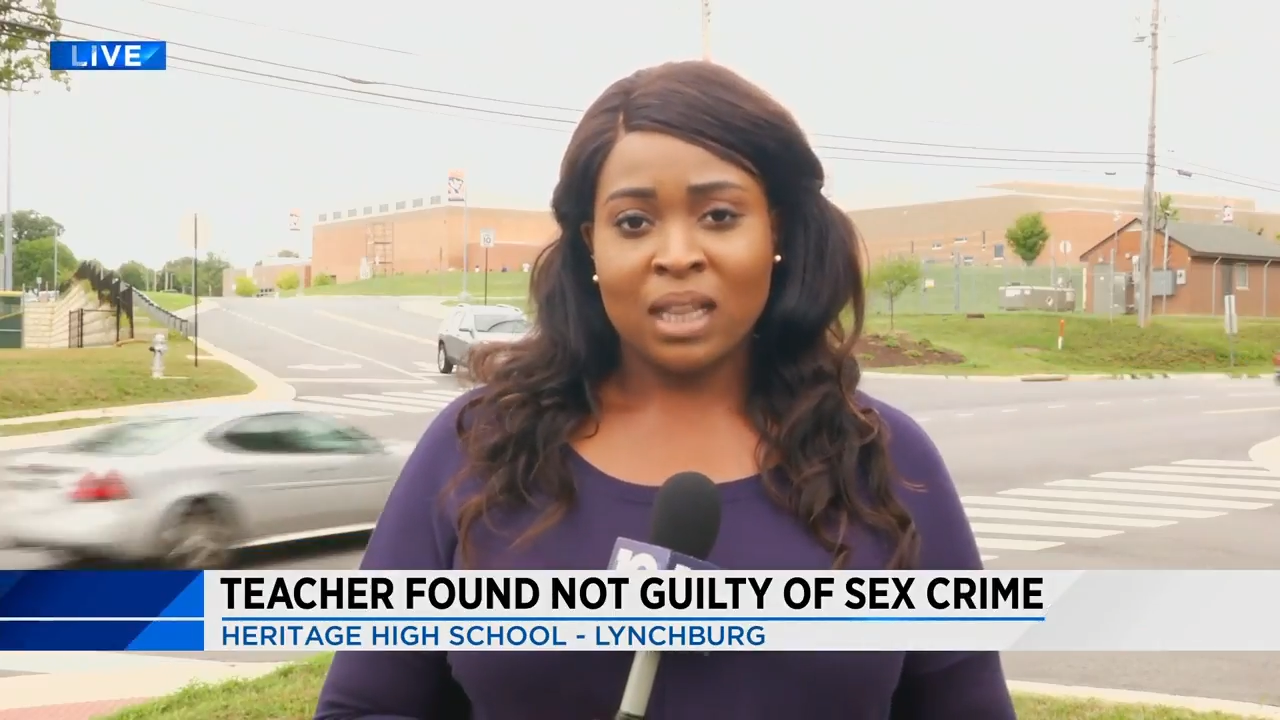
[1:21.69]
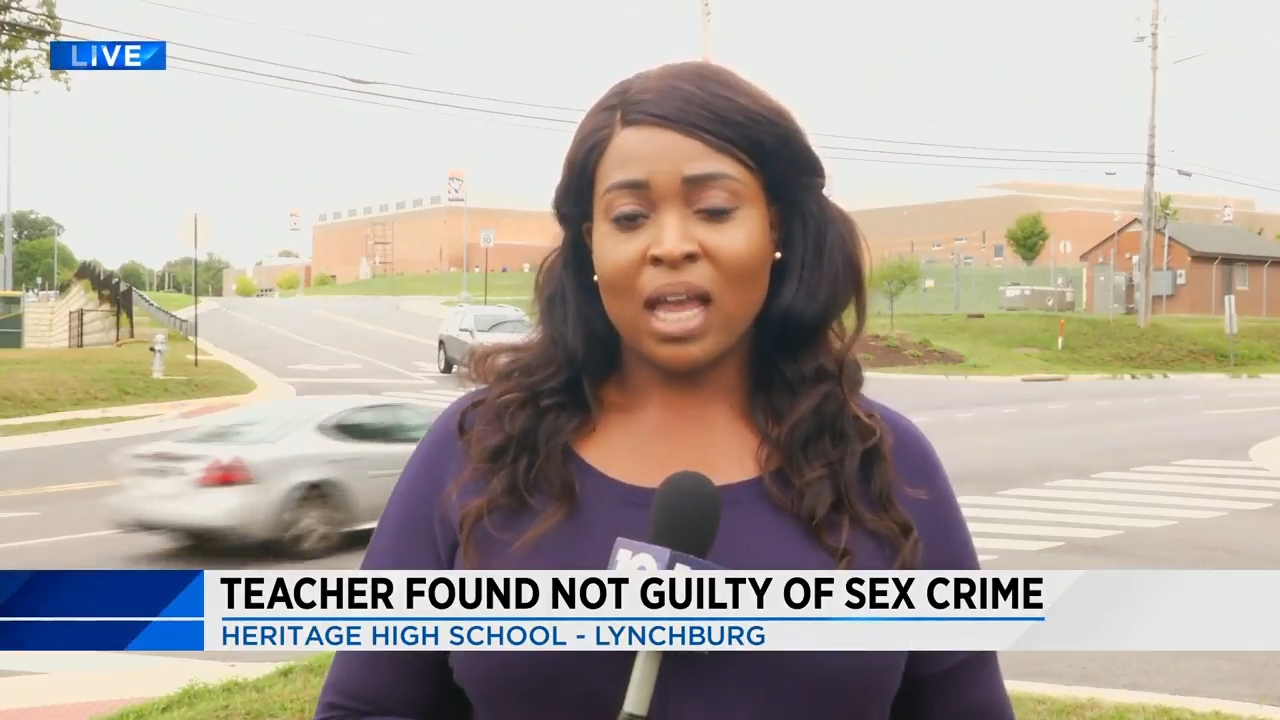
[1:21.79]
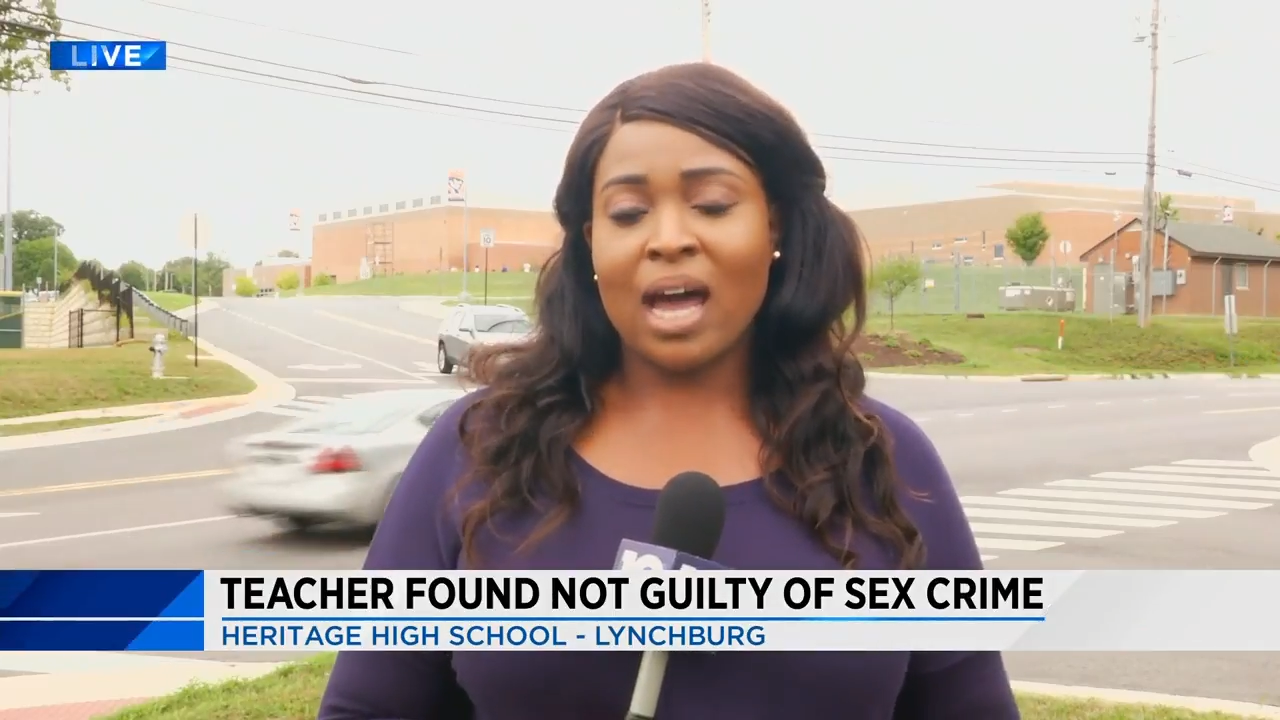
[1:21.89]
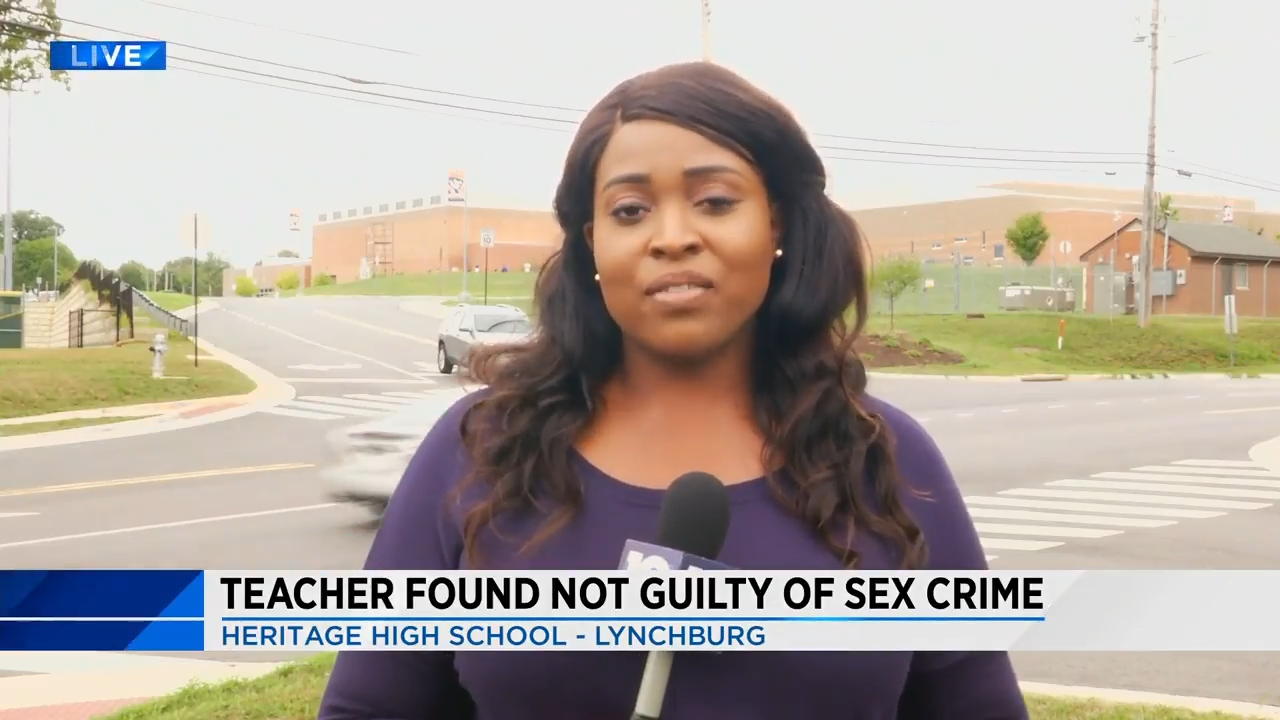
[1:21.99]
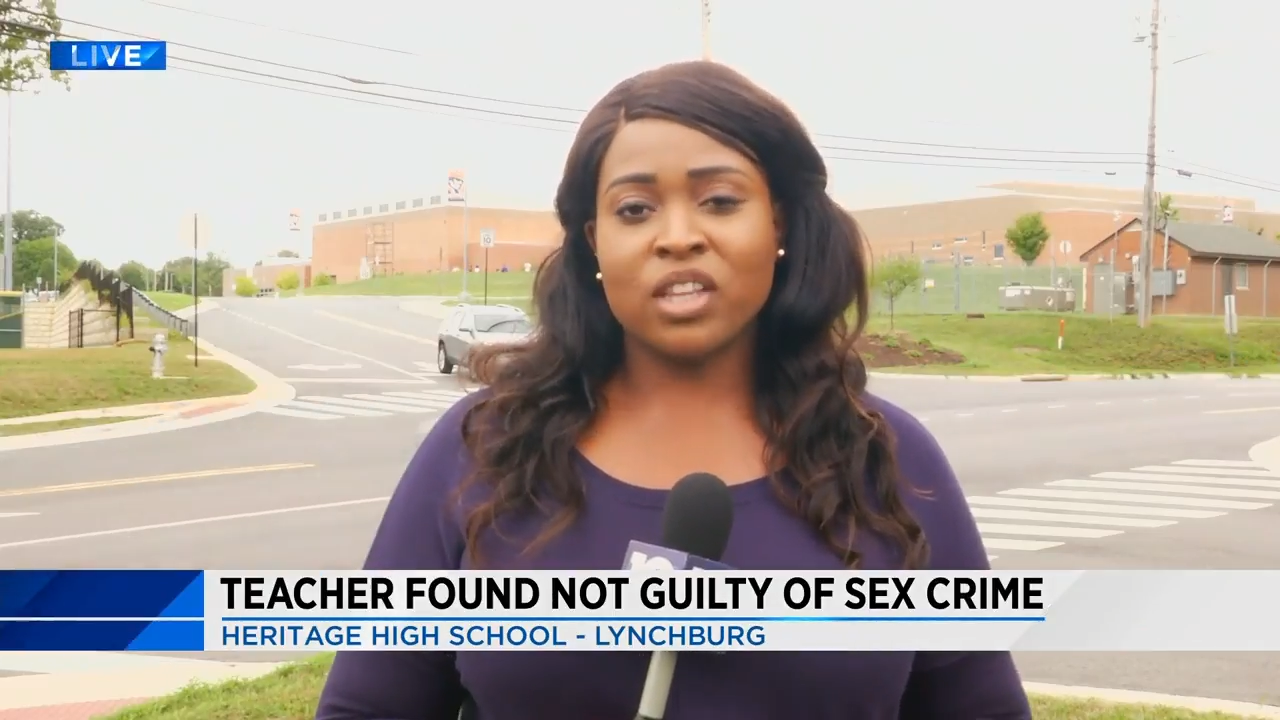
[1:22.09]

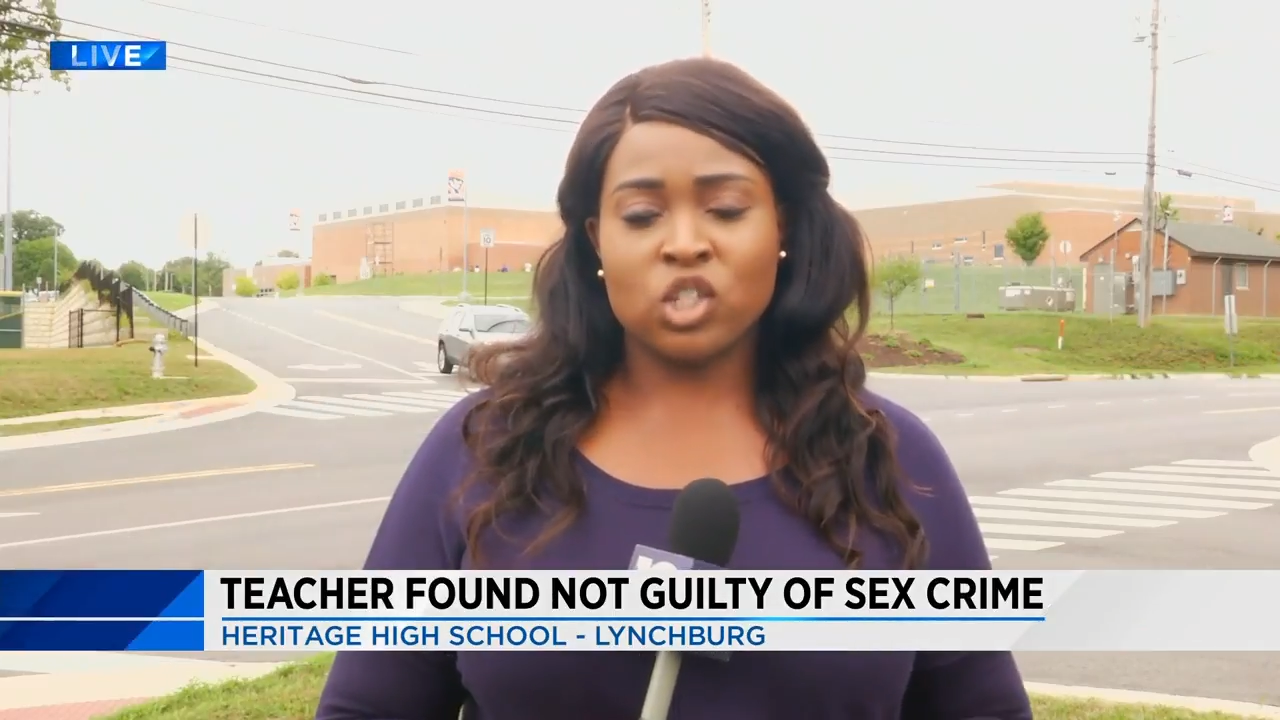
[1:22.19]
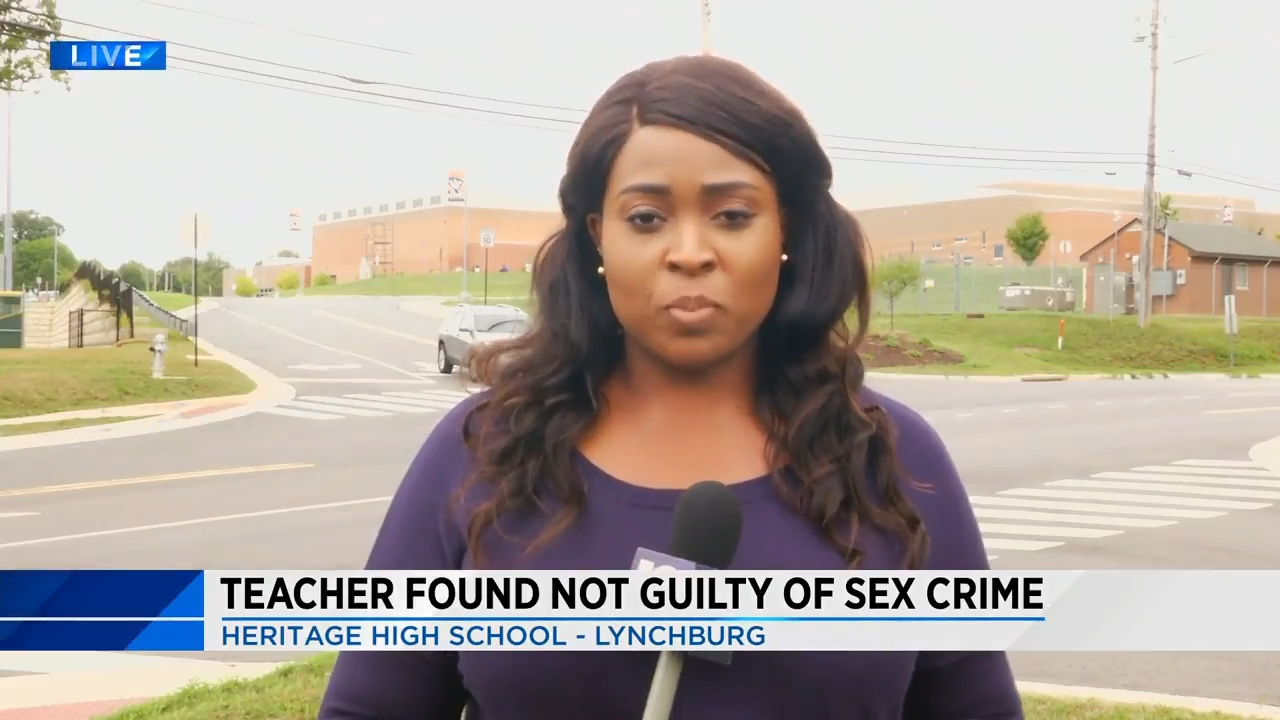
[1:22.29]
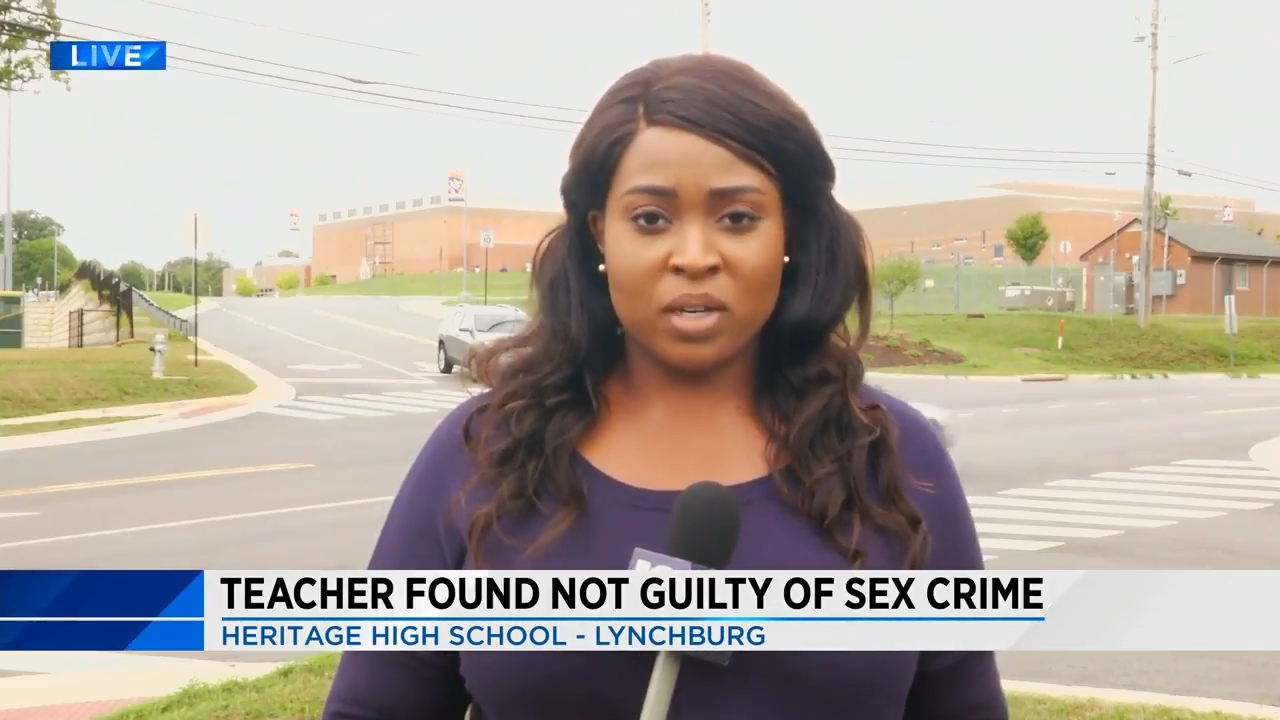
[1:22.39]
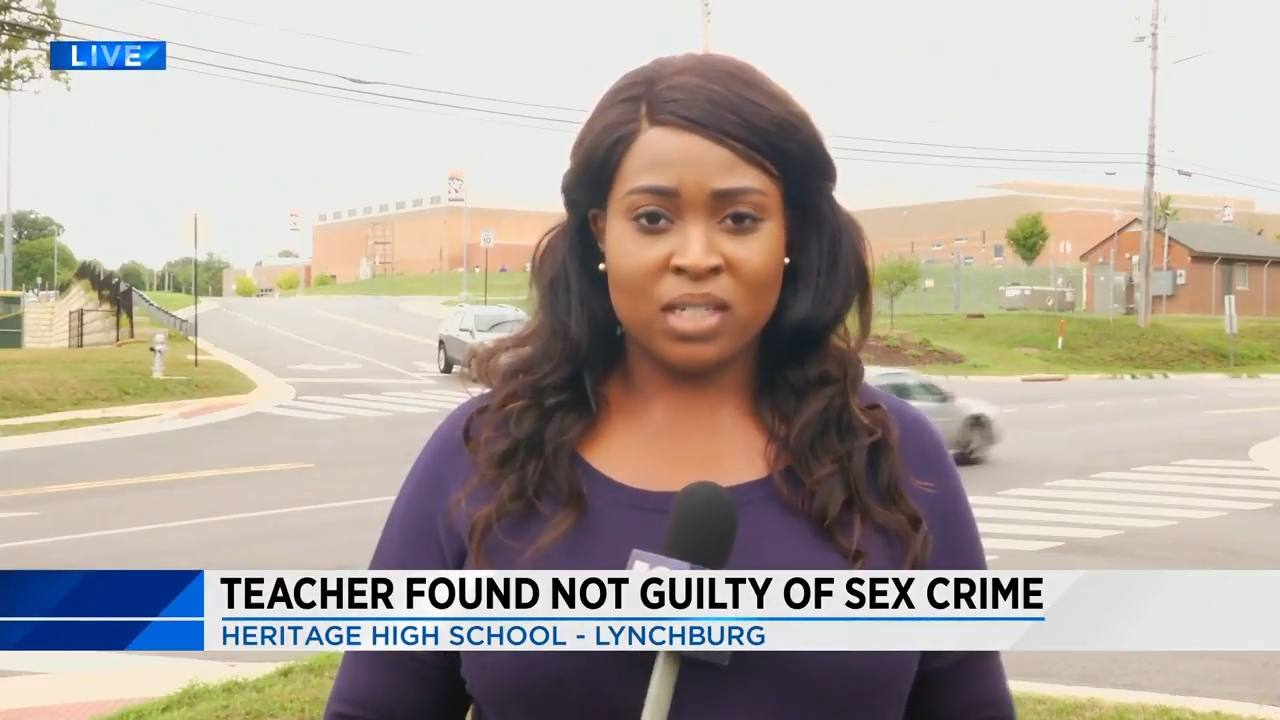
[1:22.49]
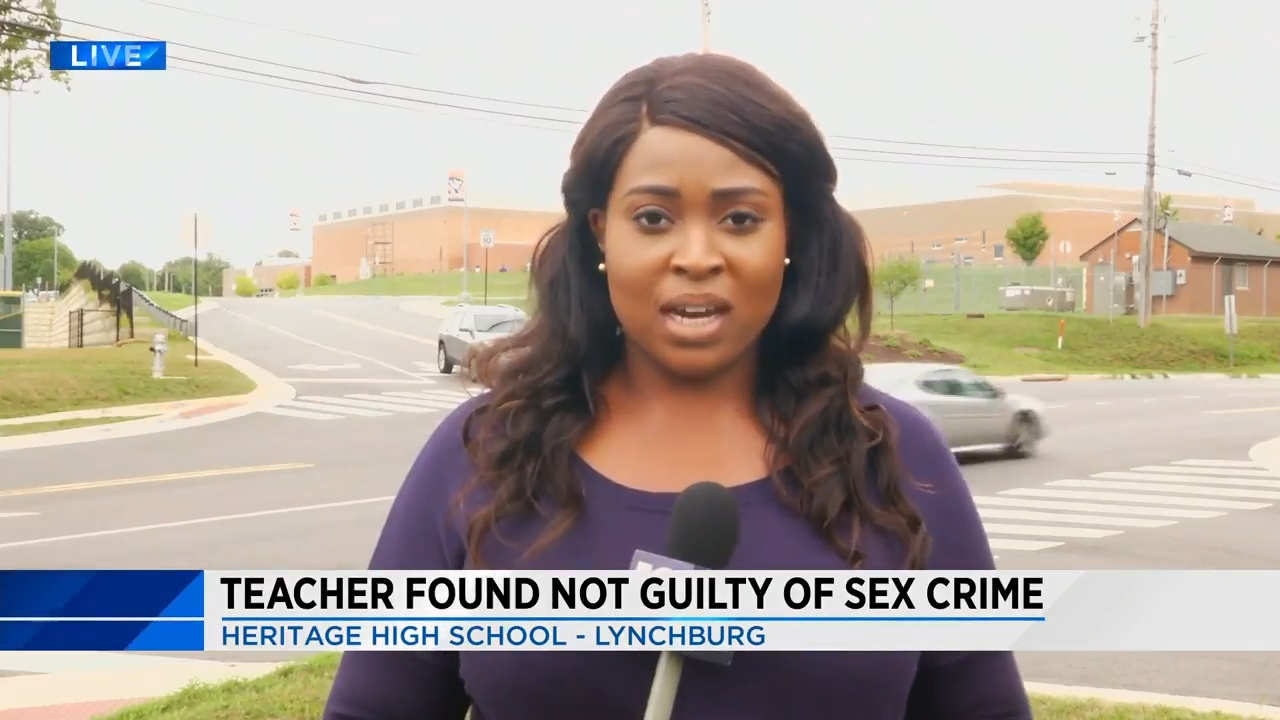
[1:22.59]
Live in Lynchburg